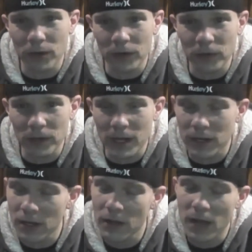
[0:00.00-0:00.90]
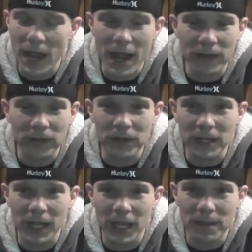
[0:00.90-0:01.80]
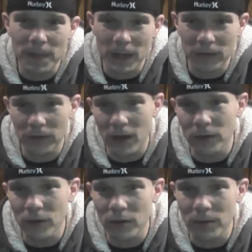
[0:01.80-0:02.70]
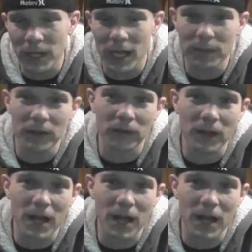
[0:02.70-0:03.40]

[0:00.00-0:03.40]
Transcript: Resogun. Excellent game. It's a downloadable game. It's a